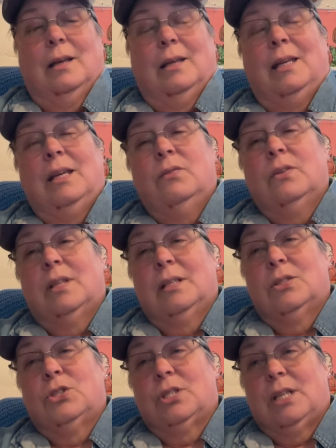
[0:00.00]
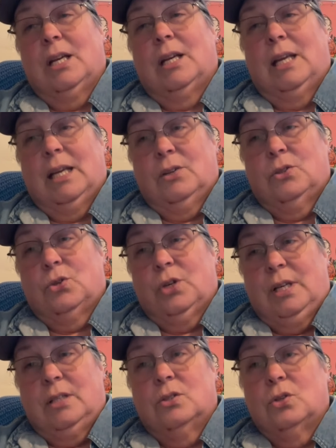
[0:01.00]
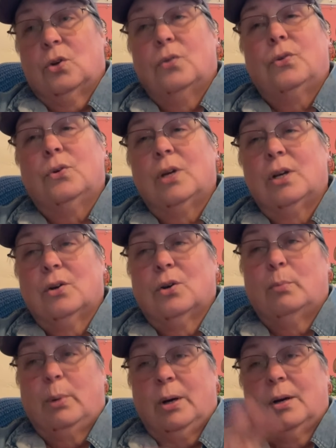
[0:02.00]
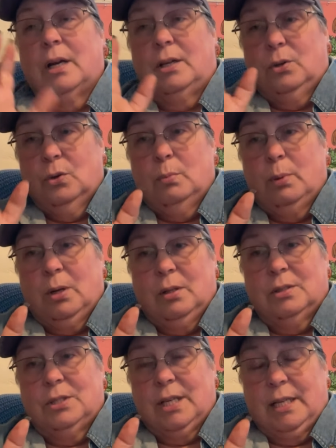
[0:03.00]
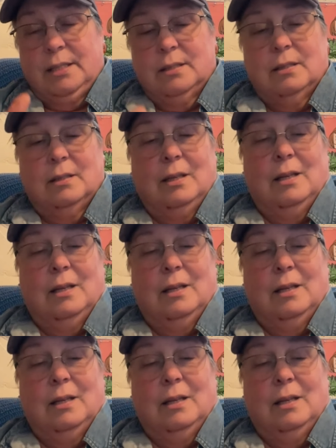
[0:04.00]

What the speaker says: Kiva thinks she's going to get a treat. So if you hear her bark, I do apologize.